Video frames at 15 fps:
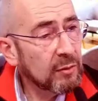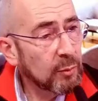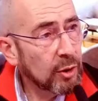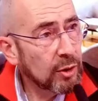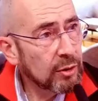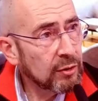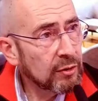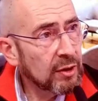
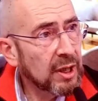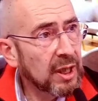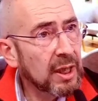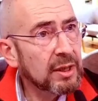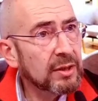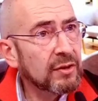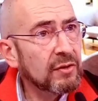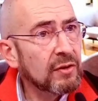months,
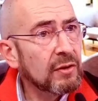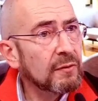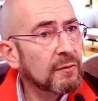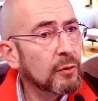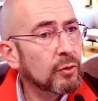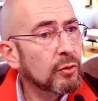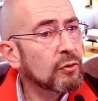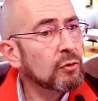and this is for
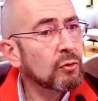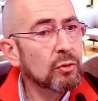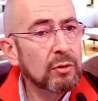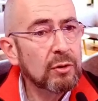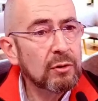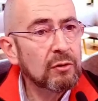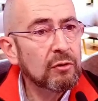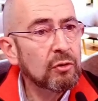the
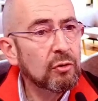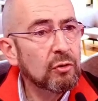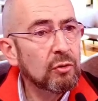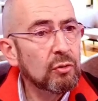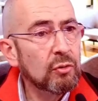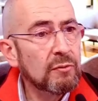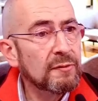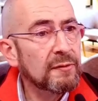students
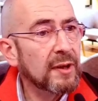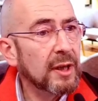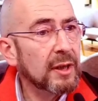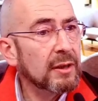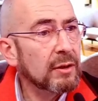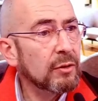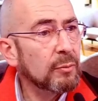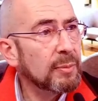to
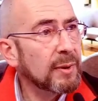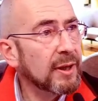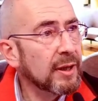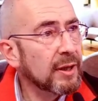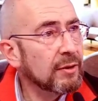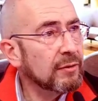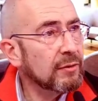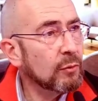find a
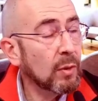place.